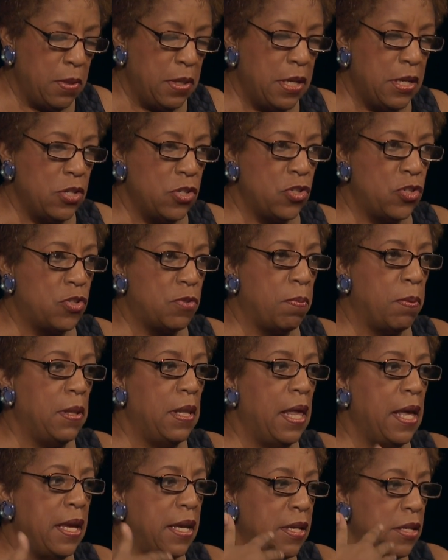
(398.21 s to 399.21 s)
his
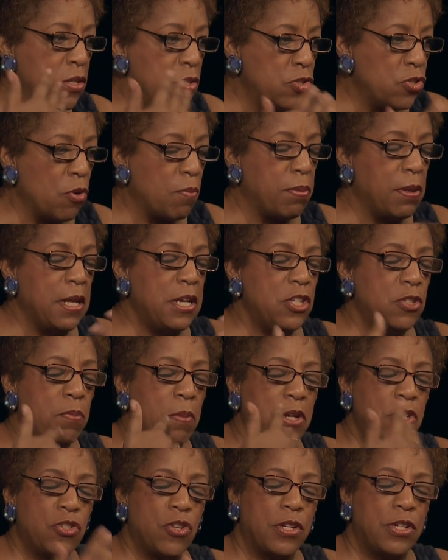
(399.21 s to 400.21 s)
plays or plays
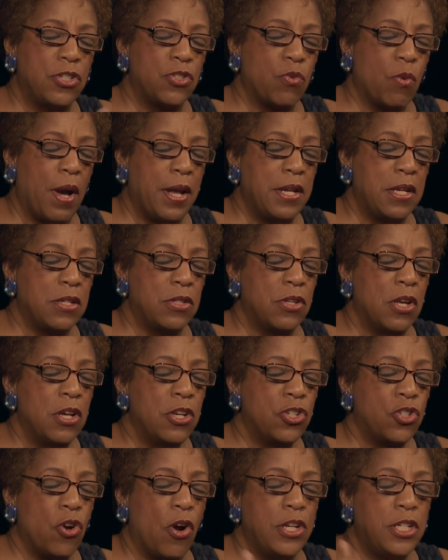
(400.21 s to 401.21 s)
based on his writings
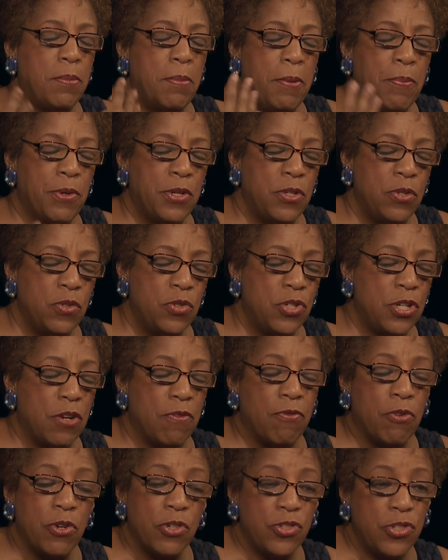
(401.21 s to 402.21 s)
started to be produced here
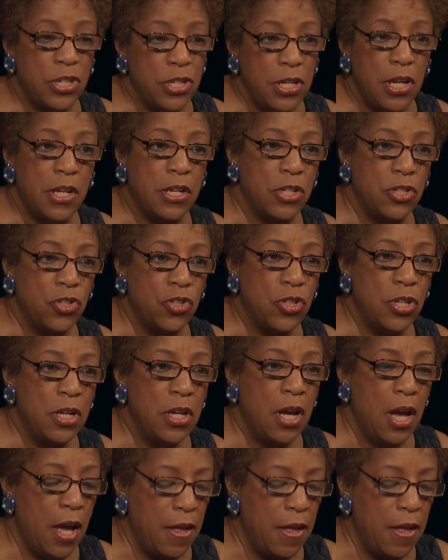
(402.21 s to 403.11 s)
first in Yiddish mm-hmm.